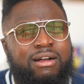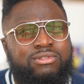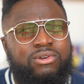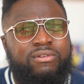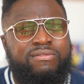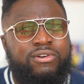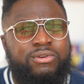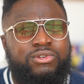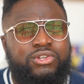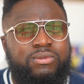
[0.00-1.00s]
outdoor
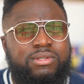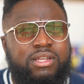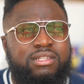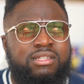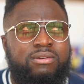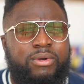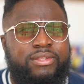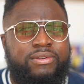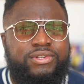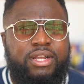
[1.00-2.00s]
photo shoots because of the
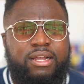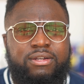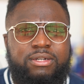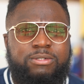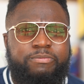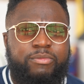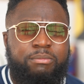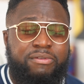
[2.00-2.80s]
weather in Chicago.